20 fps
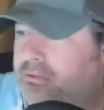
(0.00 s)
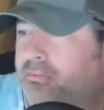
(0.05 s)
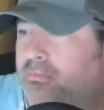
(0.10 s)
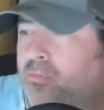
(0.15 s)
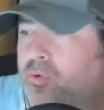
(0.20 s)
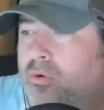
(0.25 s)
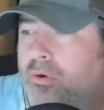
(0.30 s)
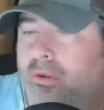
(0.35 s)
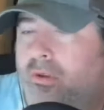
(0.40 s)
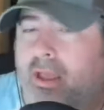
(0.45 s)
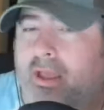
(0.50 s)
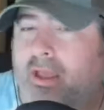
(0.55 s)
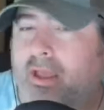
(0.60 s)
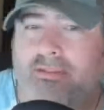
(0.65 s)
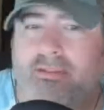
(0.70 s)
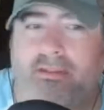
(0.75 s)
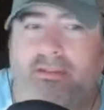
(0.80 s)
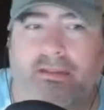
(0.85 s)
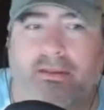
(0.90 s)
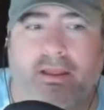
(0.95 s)
some more
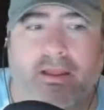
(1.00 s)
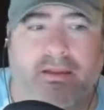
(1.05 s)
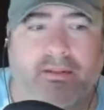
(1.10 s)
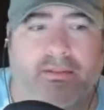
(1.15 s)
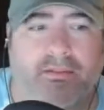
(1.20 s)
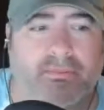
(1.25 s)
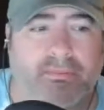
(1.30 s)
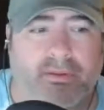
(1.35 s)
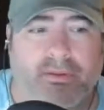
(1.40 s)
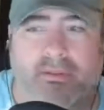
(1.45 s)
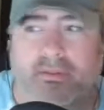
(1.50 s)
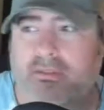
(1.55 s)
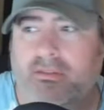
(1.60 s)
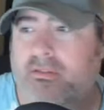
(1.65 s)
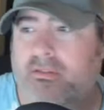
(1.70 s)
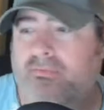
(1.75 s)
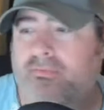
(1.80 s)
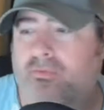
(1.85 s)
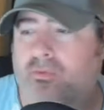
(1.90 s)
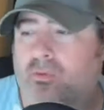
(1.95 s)
casting
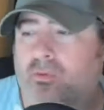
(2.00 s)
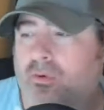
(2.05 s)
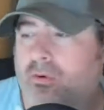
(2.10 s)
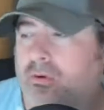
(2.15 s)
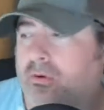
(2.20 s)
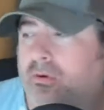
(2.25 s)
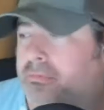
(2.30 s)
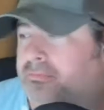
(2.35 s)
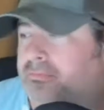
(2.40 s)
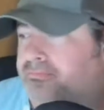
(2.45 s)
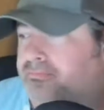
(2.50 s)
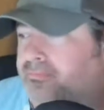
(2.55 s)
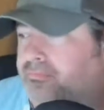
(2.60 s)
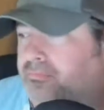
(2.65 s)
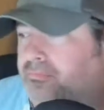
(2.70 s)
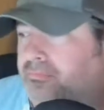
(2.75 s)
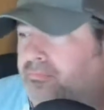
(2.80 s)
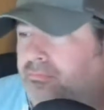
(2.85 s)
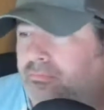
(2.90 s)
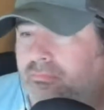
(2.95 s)
announcements for
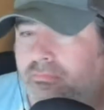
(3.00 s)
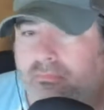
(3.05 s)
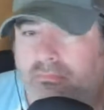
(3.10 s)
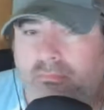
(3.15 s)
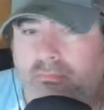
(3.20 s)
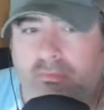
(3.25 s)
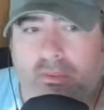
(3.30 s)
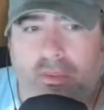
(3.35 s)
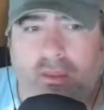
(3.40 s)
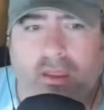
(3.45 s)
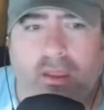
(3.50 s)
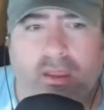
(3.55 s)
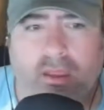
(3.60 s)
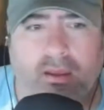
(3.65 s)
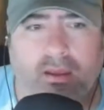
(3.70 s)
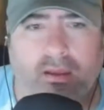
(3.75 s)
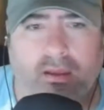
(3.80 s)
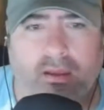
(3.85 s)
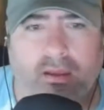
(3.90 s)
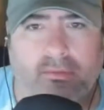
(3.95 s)

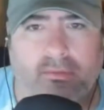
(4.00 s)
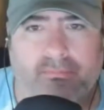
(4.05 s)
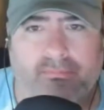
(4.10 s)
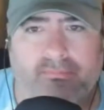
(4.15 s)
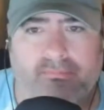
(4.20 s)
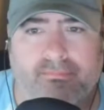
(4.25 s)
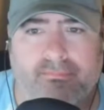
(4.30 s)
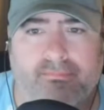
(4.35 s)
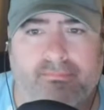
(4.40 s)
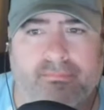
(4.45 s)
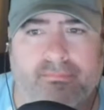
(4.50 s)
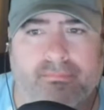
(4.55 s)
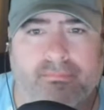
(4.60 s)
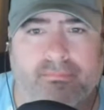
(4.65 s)
The